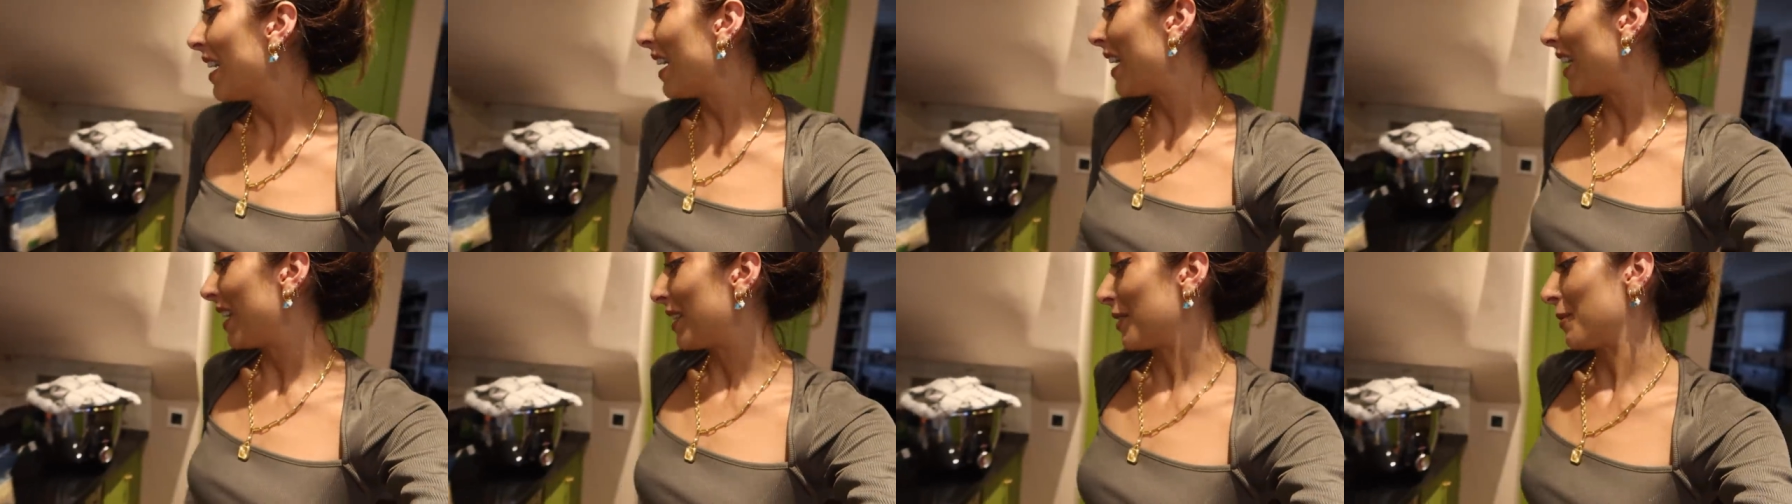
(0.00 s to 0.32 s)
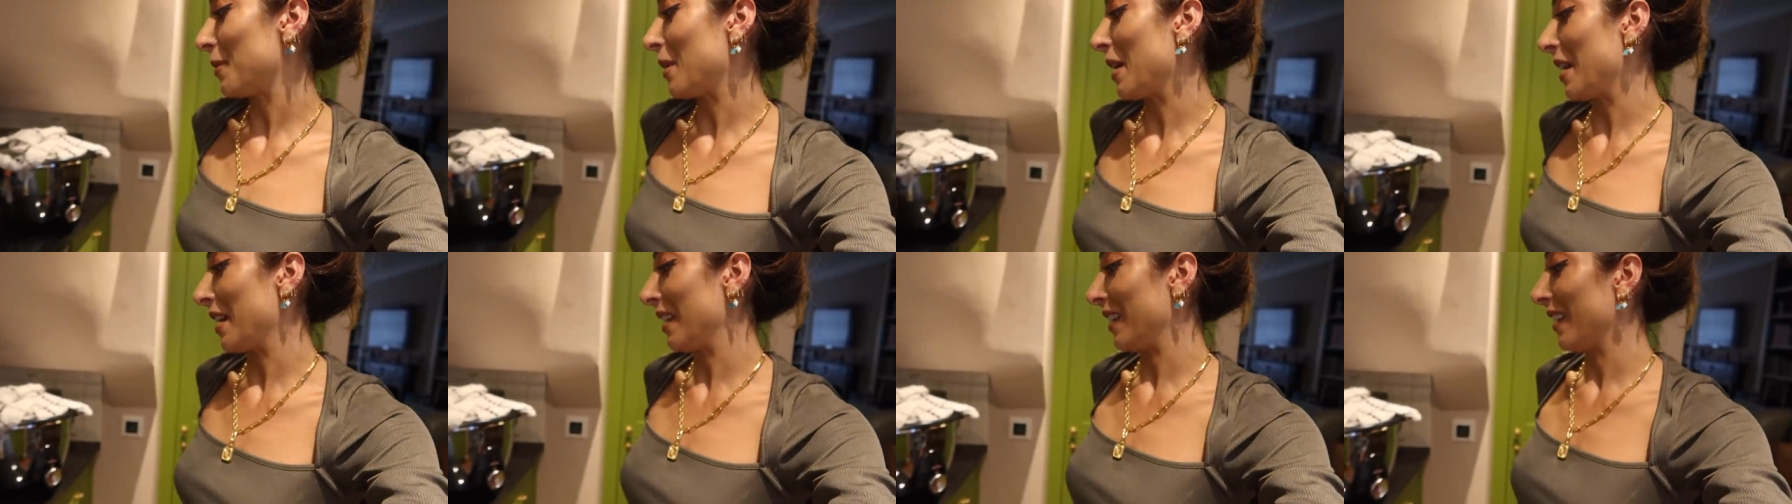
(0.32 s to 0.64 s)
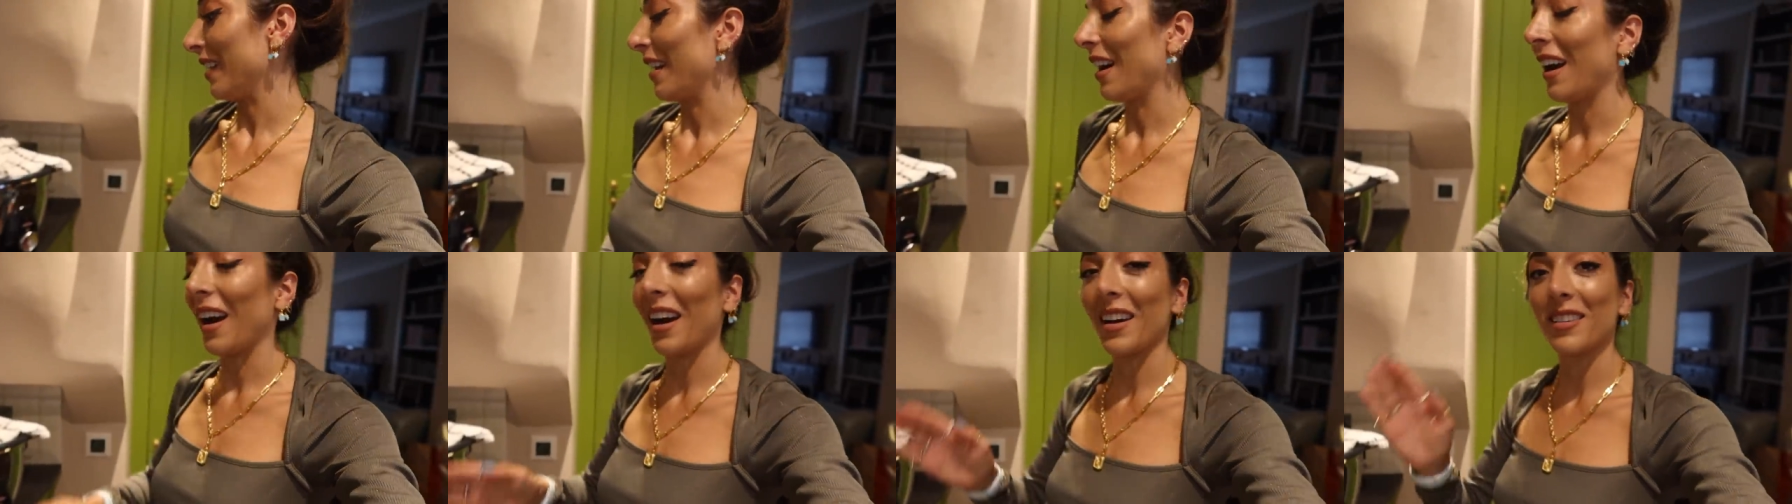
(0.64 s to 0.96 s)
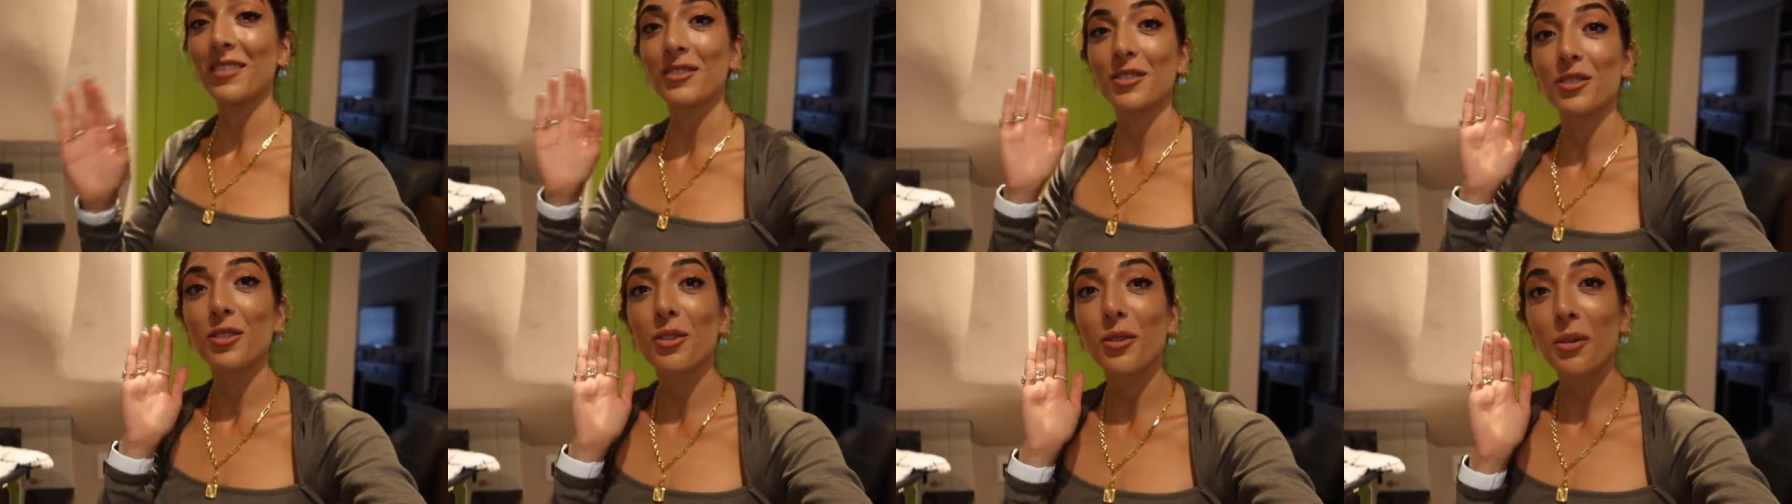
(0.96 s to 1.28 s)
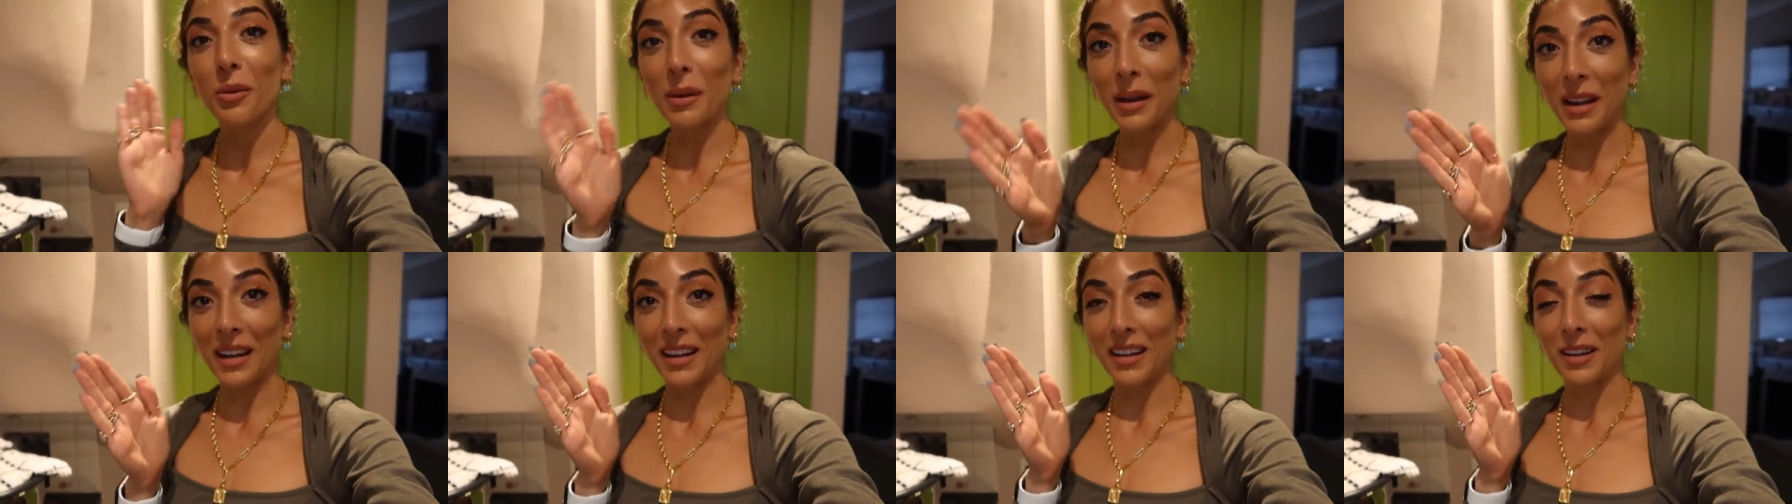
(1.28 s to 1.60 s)
Anyway, I
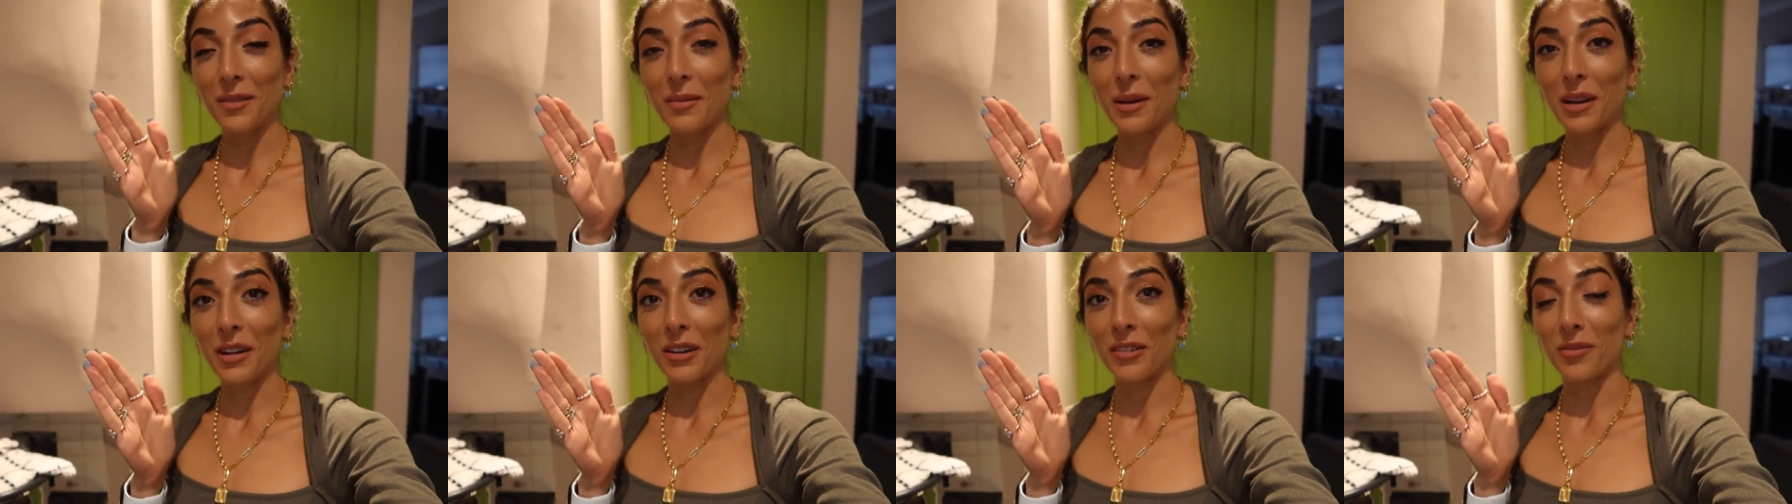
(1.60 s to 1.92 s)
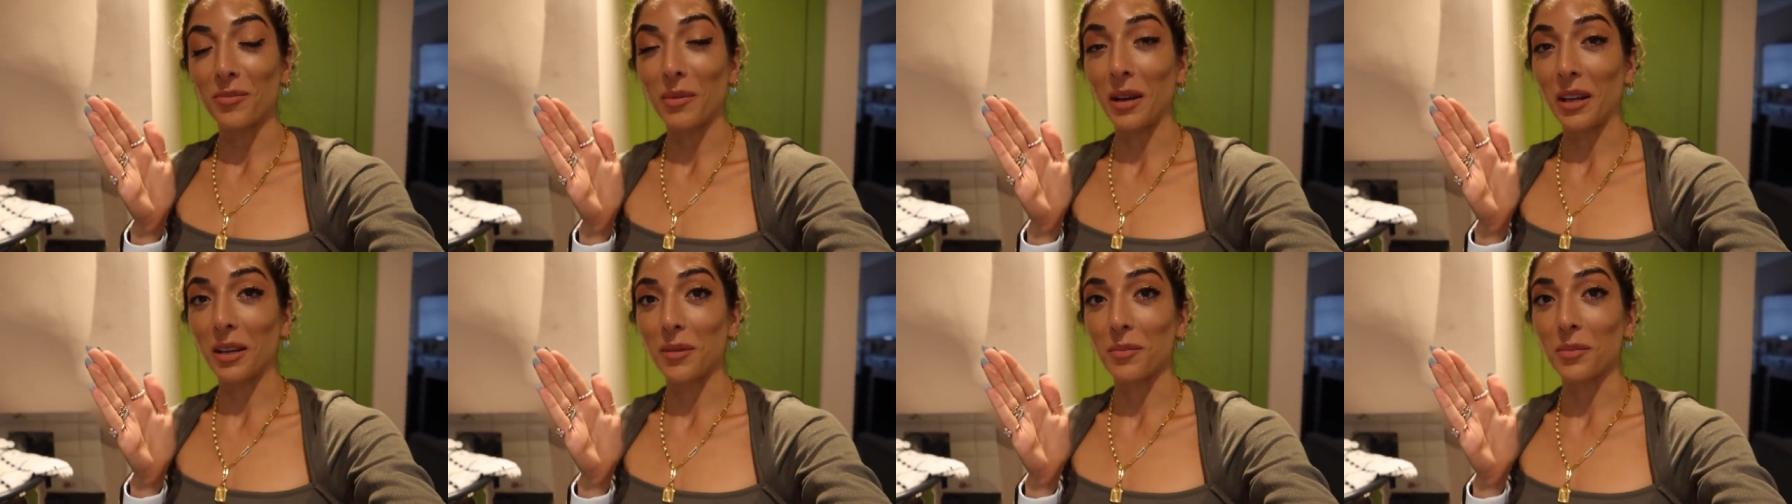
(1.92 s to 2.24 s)
quickly went off my